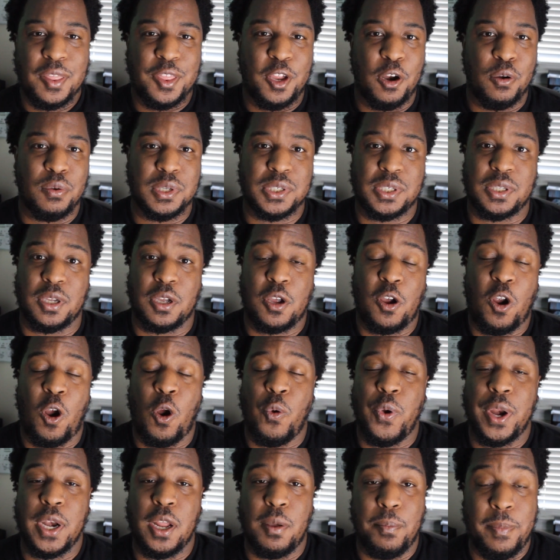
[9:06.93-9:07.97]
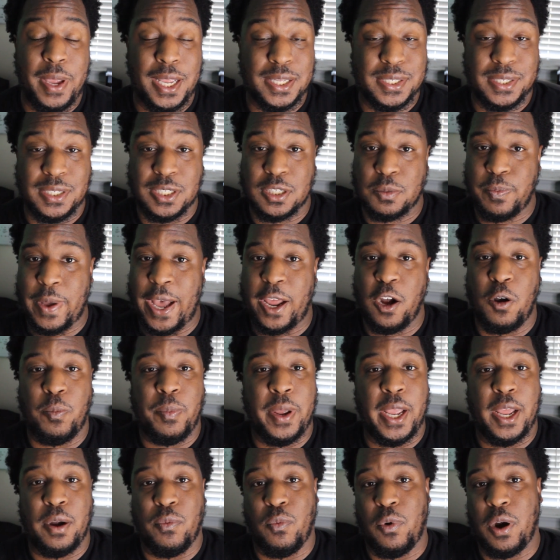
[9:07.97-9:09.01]
There was the current Amazing Spider
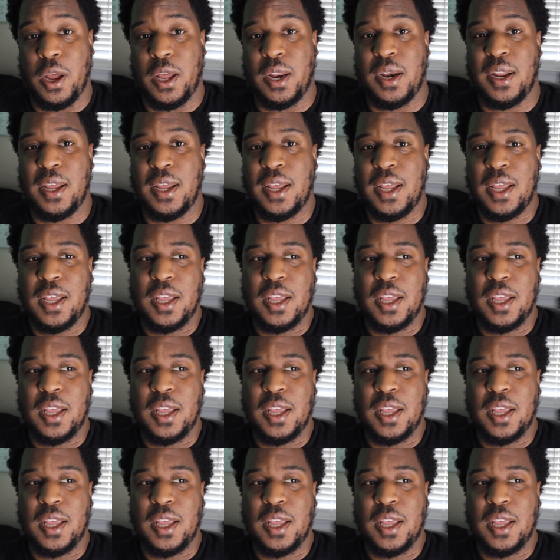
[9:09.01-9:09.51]
Man run.